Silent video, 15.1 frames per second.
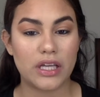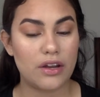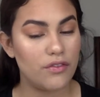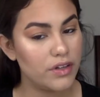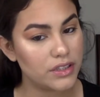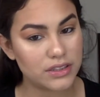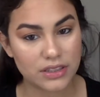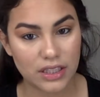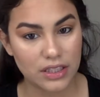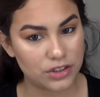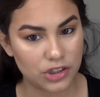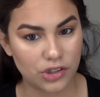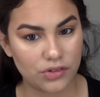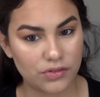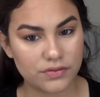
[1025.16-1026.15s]
every skin
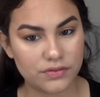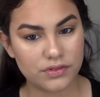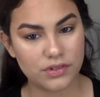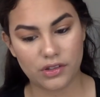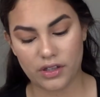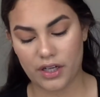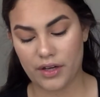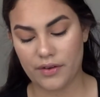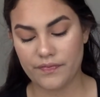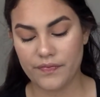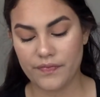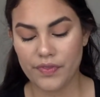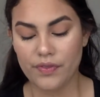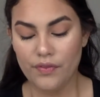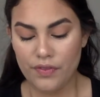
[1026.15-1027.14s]
tone. Okay,
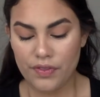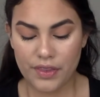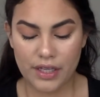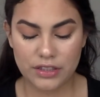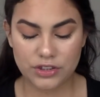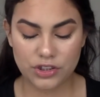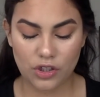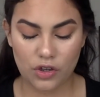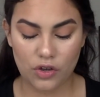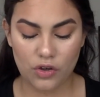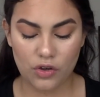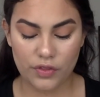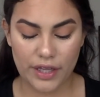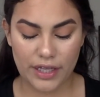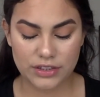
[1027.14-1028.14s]

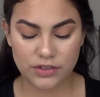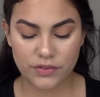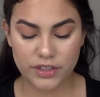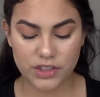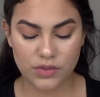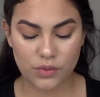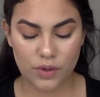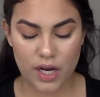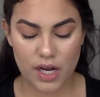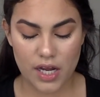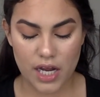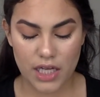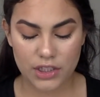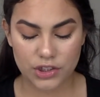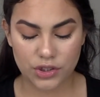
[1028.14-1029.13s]
so that's the reason why
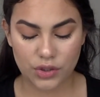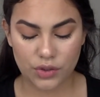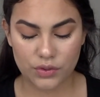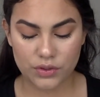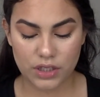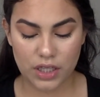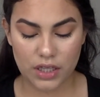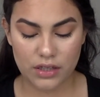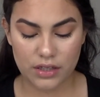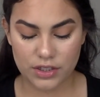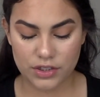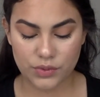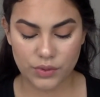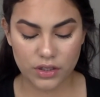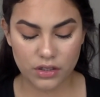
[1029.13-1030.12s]
I chose
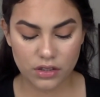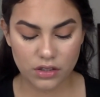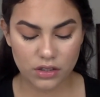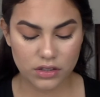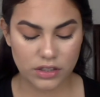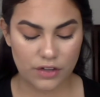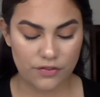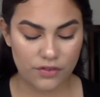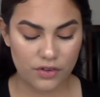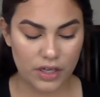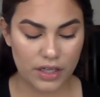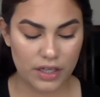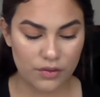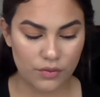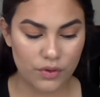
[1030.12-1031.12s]
this one, because I feel
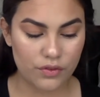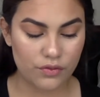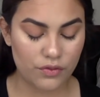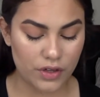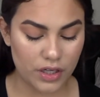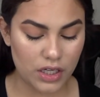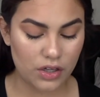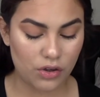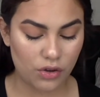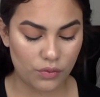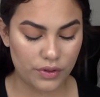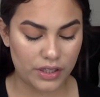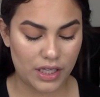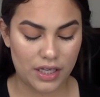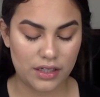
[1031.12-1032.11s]
like it would really go
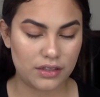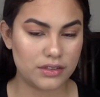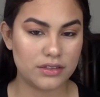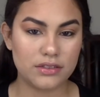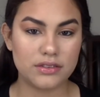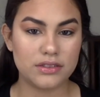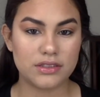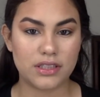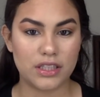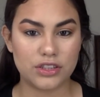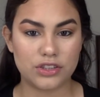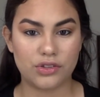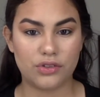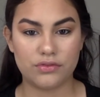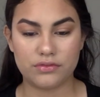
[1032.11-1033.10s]
with any skin
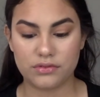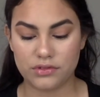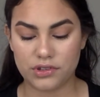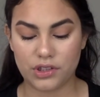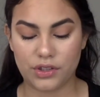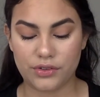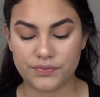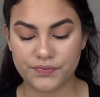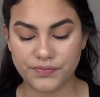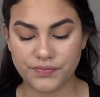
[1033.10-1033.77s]
tone. So